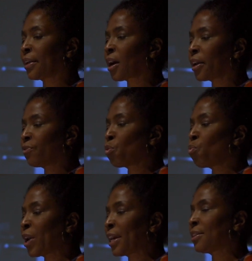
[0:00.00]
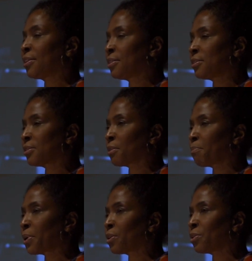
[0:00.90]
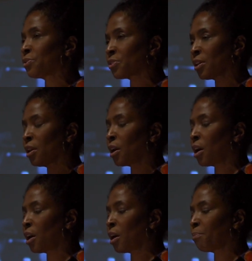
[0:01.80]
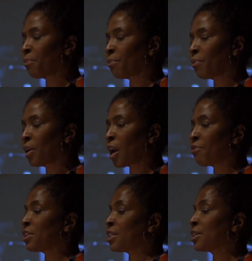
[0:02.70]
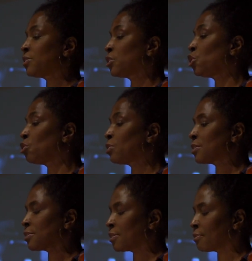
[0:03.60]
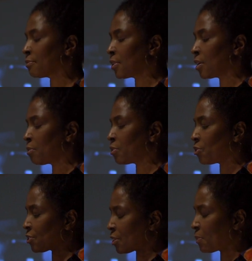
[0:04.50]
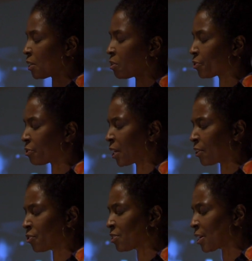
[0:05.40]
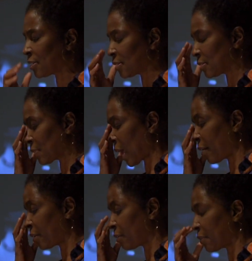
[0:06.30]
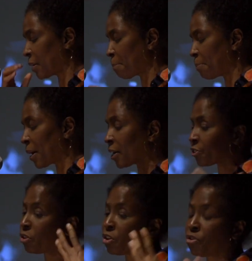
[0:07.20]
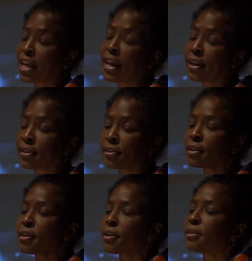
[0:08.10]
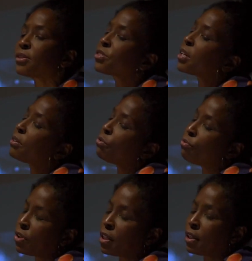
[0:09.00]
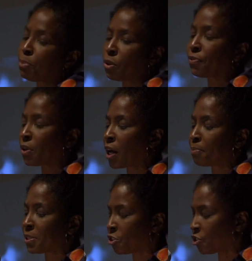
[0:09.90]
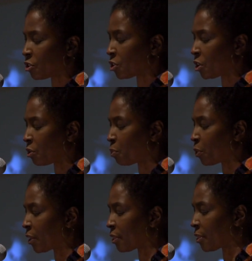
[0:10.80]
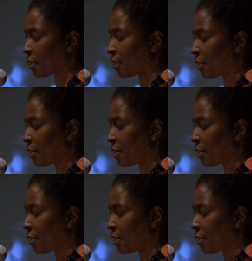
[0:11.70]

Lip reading: and kind of the way that it is composed, everything is in unison, which is something also exercises out of Bach. So he created this really beautiful composition to go with